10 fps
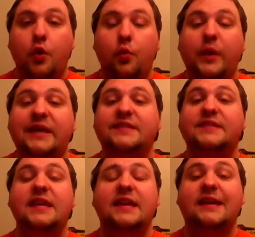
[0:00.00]
we
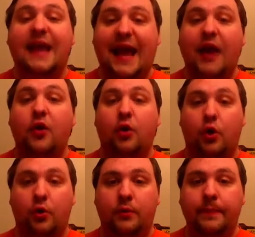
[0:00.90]
see
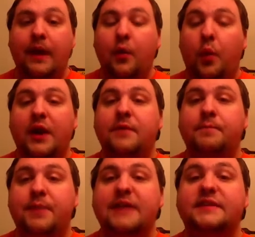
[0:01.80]
Carol. One of the
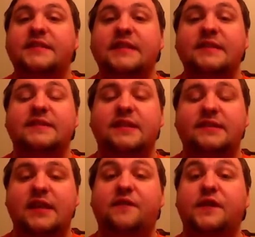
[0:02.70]
big scenes
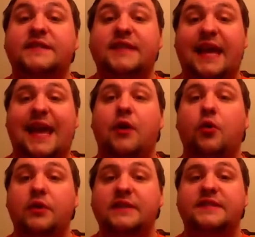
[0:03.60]
that's different is
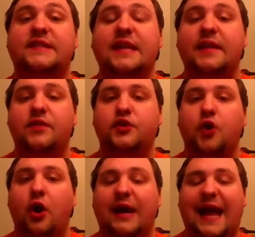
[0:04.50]
Carol is sitting in the
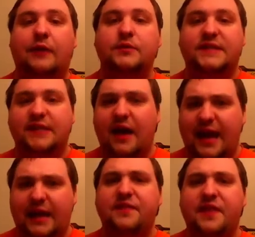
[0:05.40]
dark
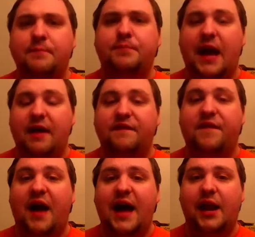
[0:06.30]
outside, I think by a
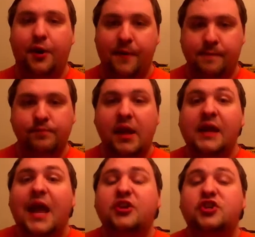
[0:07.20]
fire,
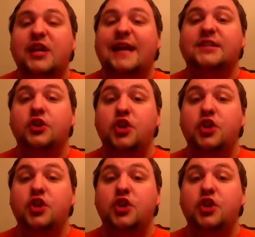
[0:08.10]
and she has a